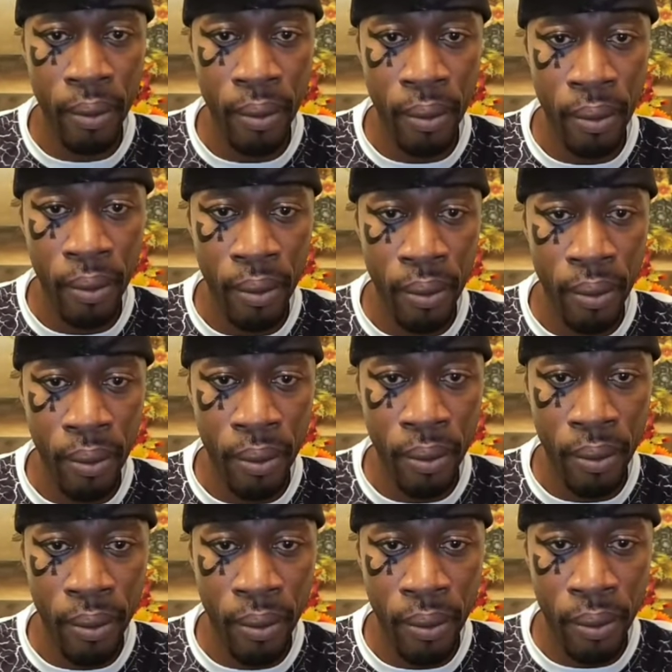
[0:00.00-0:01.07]

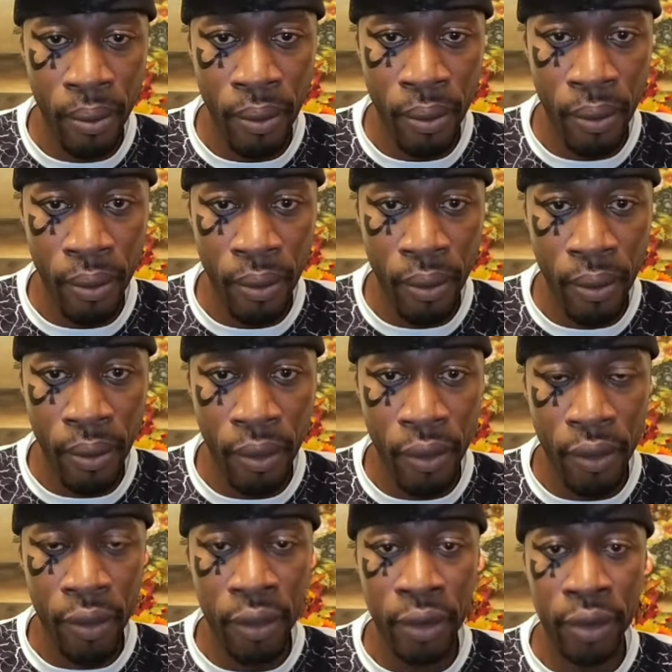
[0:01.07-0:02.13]
No one is speaking in this clip.